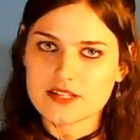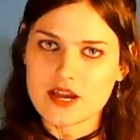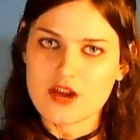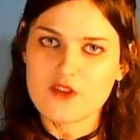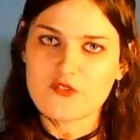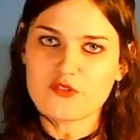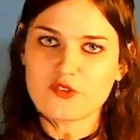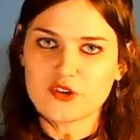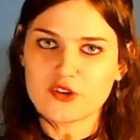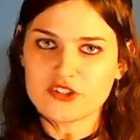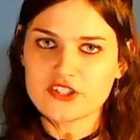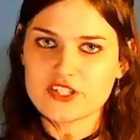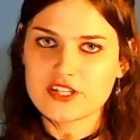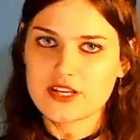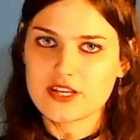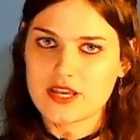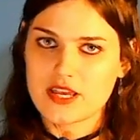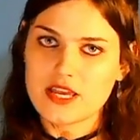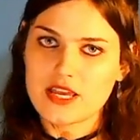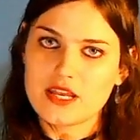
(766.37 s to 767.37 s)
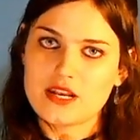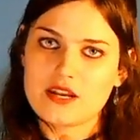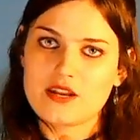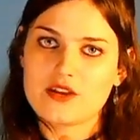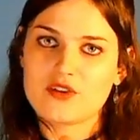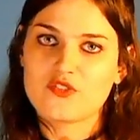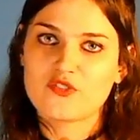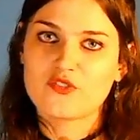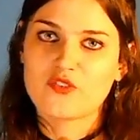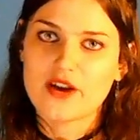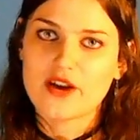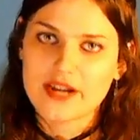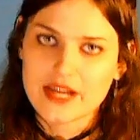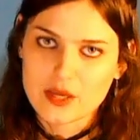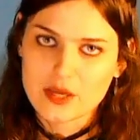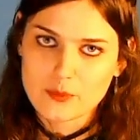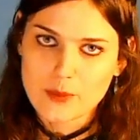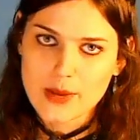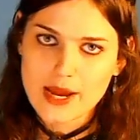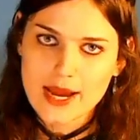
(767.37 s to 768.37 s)
effort in
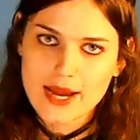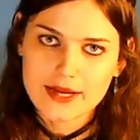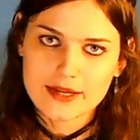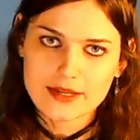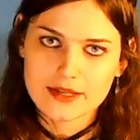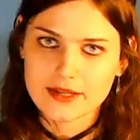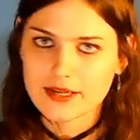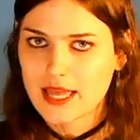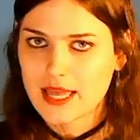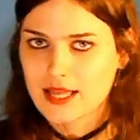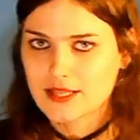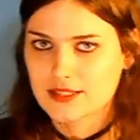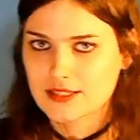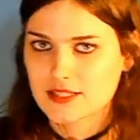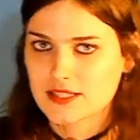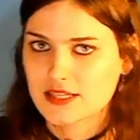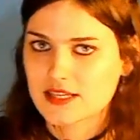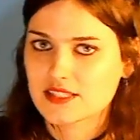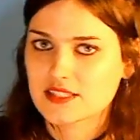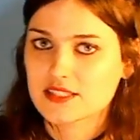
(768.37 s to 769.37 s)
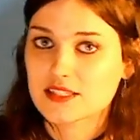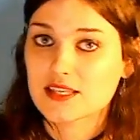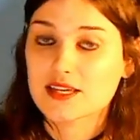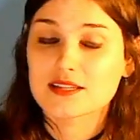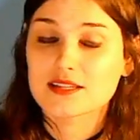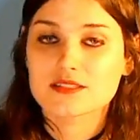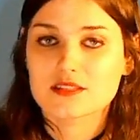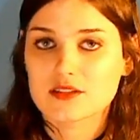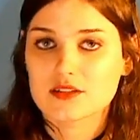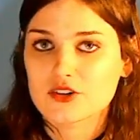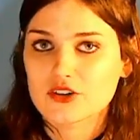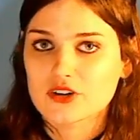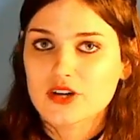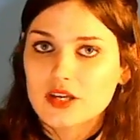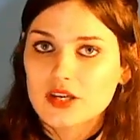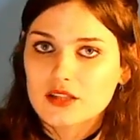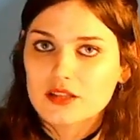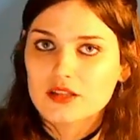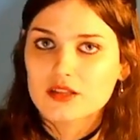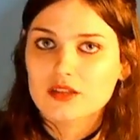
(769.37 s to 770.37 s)
fighting back against these things that are
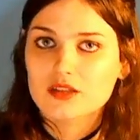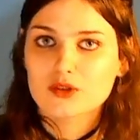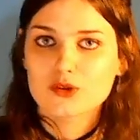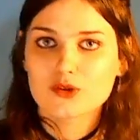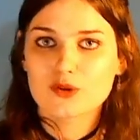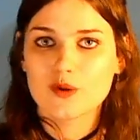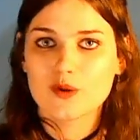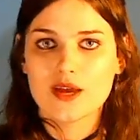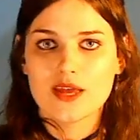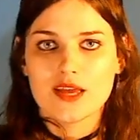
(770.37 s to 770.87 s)
killing you,